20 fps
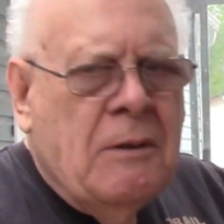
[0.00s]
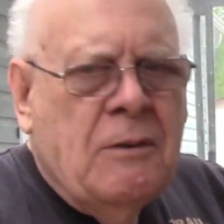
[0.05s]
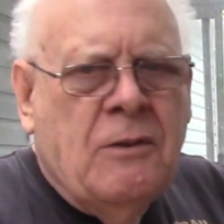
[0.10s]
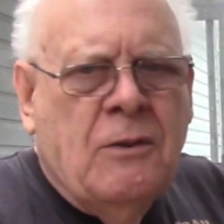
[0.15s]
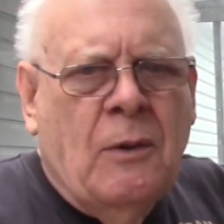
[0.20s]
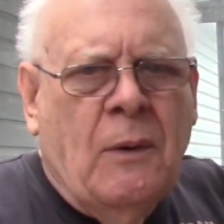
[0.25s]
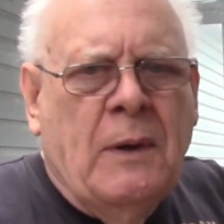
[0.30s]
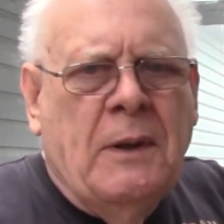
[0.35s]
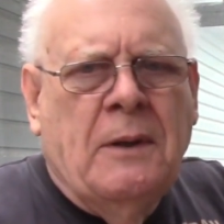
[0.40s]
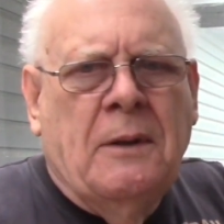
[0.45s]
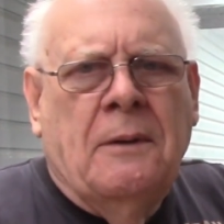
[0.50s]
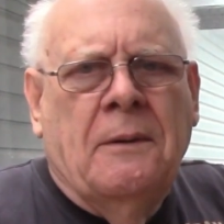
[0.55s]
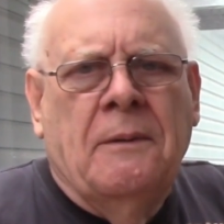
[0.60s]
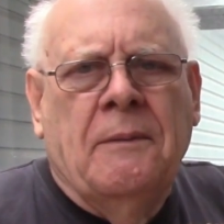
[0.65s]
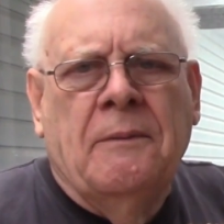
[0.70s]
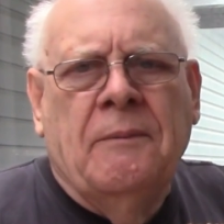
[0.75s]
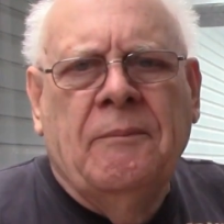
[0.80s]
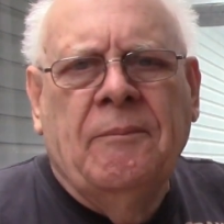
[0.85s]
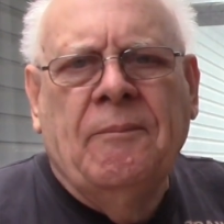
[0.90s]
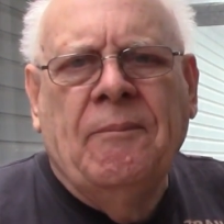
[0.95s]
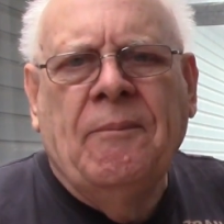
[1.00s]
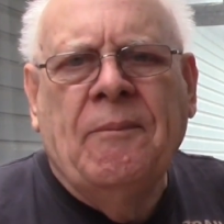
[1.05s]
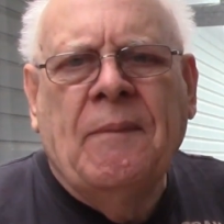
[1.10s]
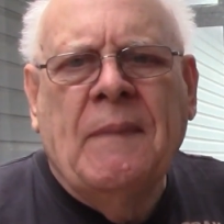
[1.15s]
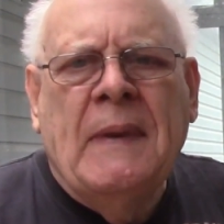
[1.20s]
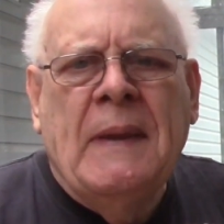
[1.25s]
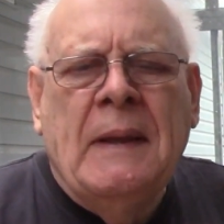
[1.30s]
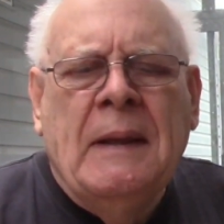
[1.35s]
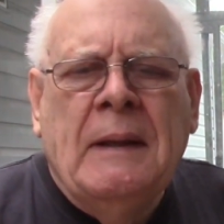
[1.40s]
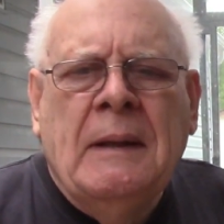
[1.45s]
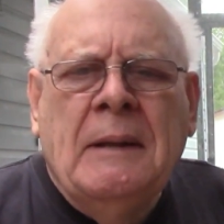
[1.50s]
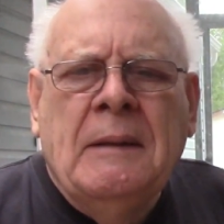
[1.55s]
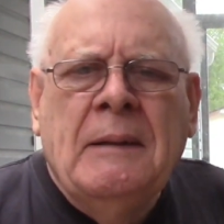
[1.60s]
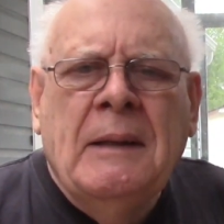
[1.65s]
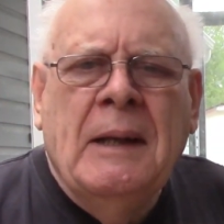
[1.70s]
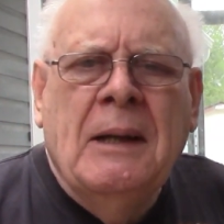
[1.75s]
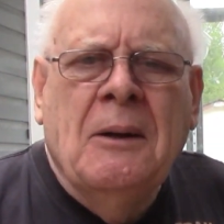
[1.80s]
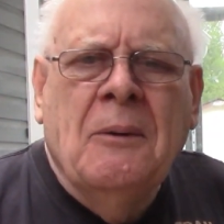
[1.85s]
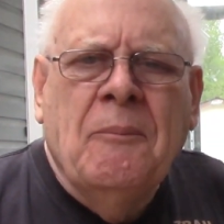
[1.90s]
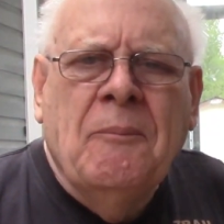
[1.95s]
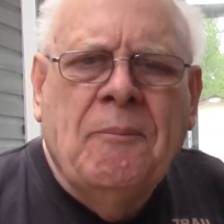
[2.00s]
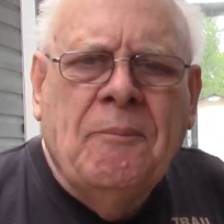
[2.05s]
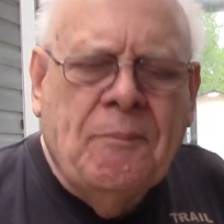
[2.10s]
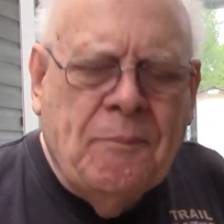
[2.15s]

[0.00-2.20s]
Sawyer. Now,